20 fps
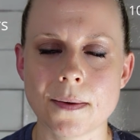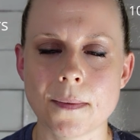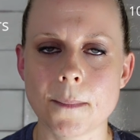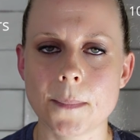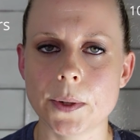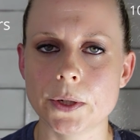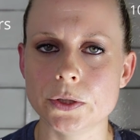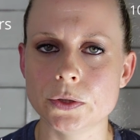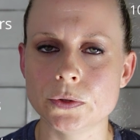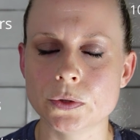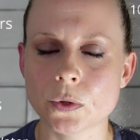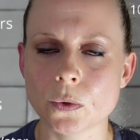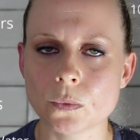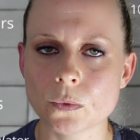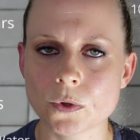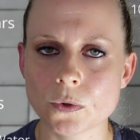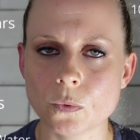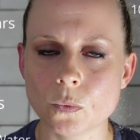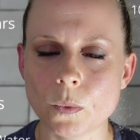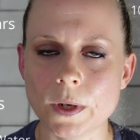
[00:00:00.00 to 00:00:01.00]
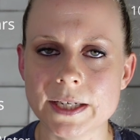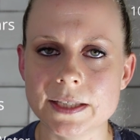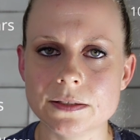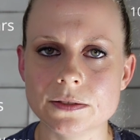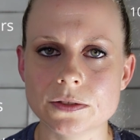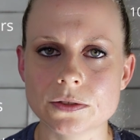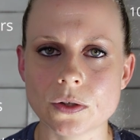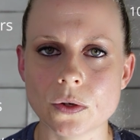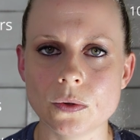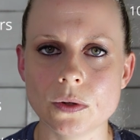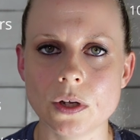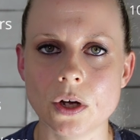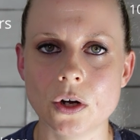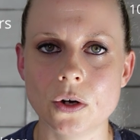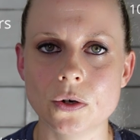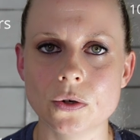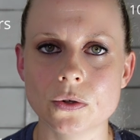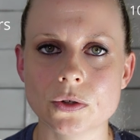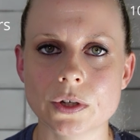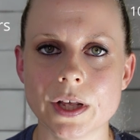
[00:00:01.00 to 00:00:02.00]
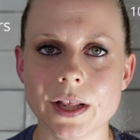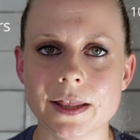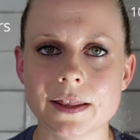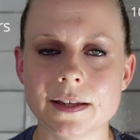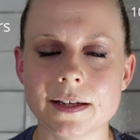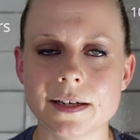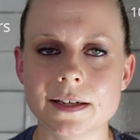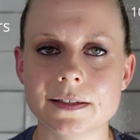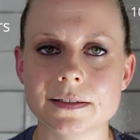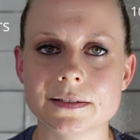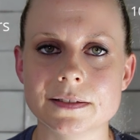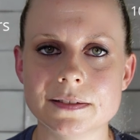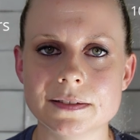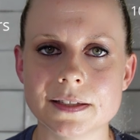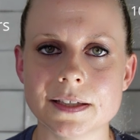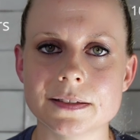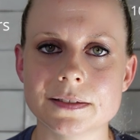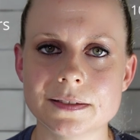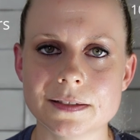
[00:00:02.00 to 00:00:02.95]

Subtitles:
But you don't want to wait so long that it sticks